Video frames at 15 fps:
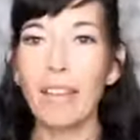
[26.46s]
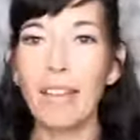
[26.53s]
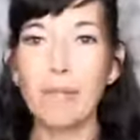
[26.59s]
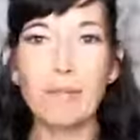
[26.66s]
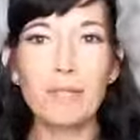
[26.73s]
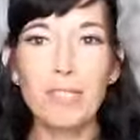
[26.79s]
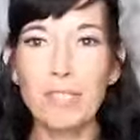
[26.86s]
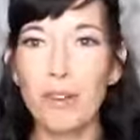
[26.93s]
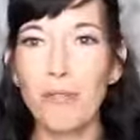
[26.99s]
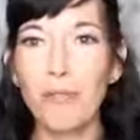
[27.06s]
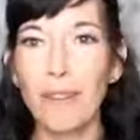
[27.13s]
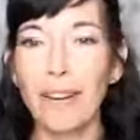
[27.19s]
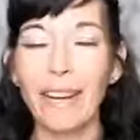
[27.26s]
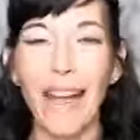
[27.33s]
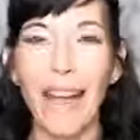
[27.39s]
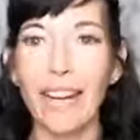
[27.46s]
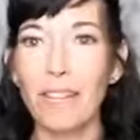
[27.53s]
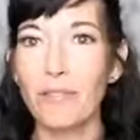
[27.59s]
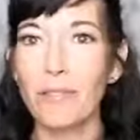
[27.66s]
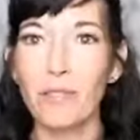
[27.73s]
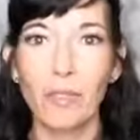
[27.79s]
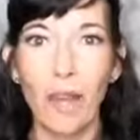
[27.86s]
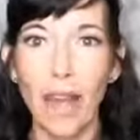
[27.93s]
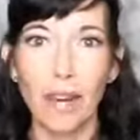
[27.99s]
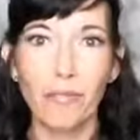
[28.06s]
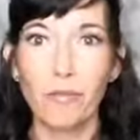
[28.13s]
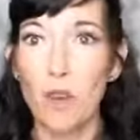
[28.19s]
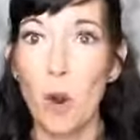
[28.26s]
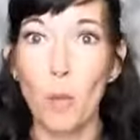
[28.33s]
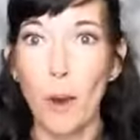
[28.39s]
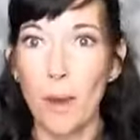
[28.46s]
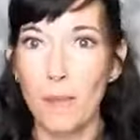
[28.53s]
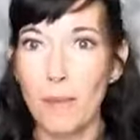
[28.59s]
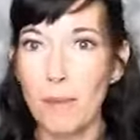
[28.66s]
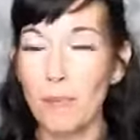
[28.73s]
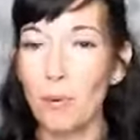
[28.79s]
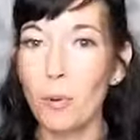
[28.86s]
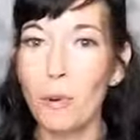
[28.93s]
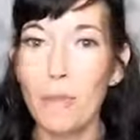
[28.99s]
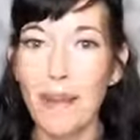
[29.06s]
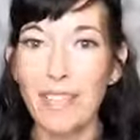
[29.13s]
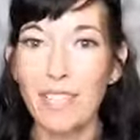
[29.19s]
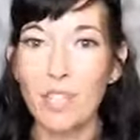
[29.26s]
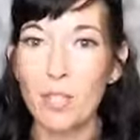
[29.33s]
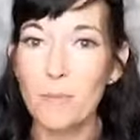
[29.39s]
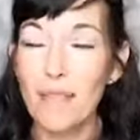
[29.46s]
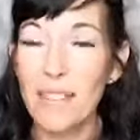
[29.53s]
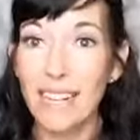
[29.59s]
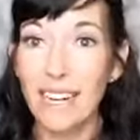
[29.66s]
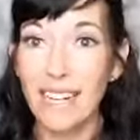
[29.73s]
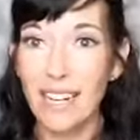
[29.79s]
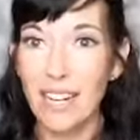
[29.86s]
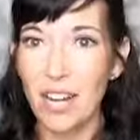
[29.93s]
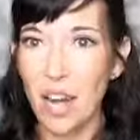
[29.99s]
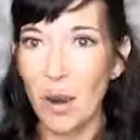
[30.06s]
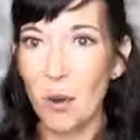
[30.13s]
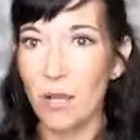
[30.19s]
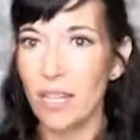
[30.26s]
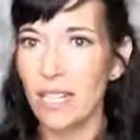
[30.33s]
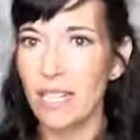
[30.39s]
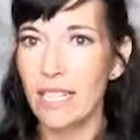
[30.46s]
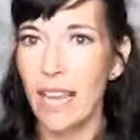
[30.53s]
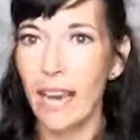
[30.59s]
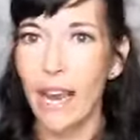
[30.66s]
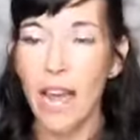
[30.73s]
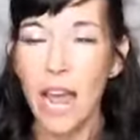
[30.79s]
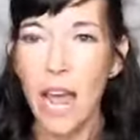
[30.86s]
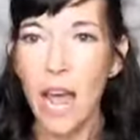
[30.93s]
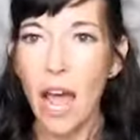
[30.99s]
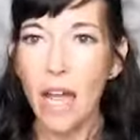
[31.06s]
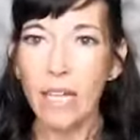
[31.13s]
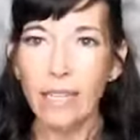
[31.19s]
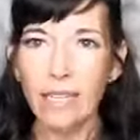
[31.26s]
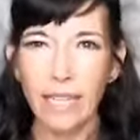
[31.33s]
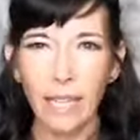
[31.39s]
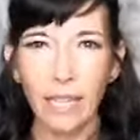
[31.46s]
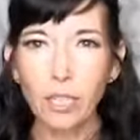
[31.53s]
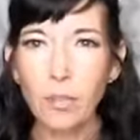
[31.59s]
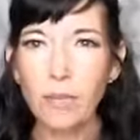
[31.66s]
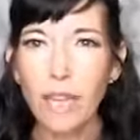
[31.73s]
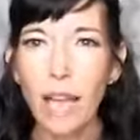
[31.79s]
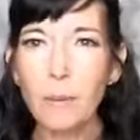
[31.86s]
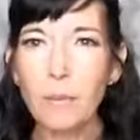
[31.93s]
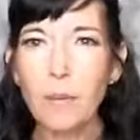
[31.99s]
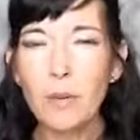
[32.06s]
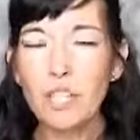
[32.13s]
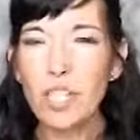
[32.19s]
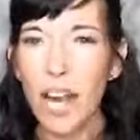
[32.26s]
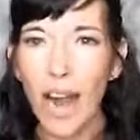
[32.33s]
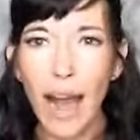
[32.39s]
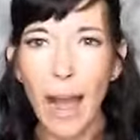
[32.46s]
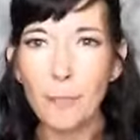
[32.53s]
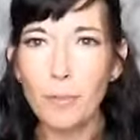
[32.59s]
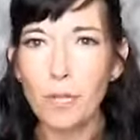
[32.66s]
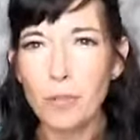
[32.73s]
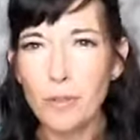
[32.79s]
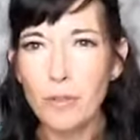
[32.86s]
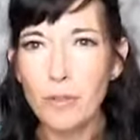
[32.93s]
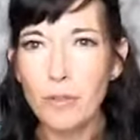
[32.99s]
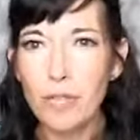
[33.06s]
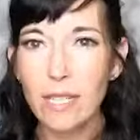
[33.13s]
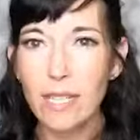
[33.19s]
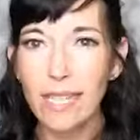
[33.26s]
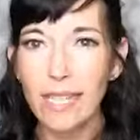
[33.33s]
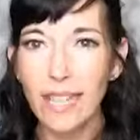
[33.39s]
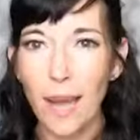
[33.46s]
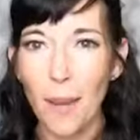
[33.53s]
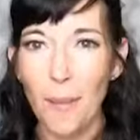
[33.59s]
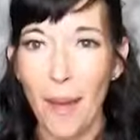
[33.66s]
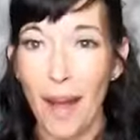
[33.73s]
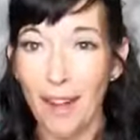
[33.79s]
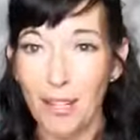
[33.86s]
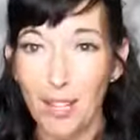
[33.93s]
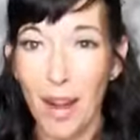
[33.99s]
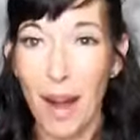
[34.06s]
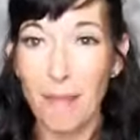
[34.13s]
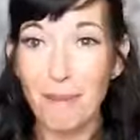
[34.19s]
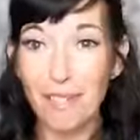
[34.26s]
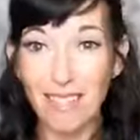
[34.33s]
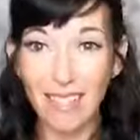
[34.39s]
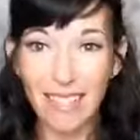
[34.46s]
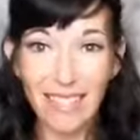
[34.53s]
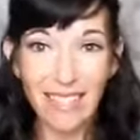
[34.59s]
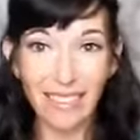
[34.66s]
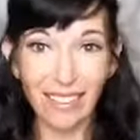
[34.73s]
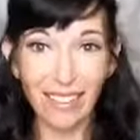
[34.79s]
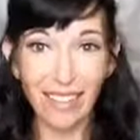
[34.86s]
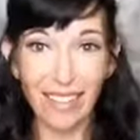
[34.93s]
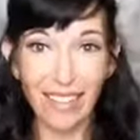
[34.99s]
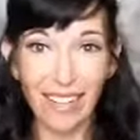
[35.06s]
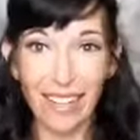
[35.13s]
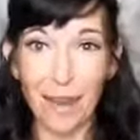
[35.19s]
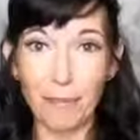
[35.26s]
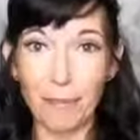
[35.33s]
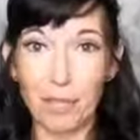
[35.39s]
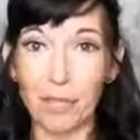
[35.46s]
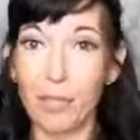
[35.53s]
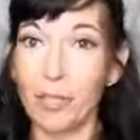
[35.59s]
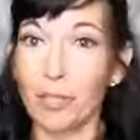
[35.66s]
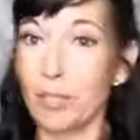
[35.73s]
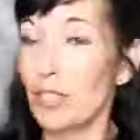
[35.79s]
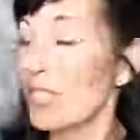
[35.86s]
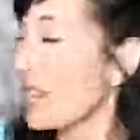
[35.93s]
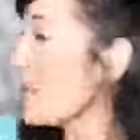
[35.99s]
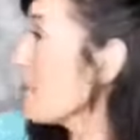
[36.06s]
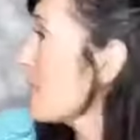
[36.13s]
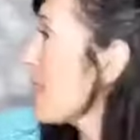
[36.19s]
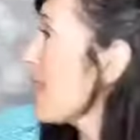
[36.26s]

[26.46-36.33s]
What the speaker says: It was so funny, out of nowhere, people would message me that I didn't know, and they'd say, can you tell me which app you use to get that backdrop? Because doesn't it look like an optical illusion?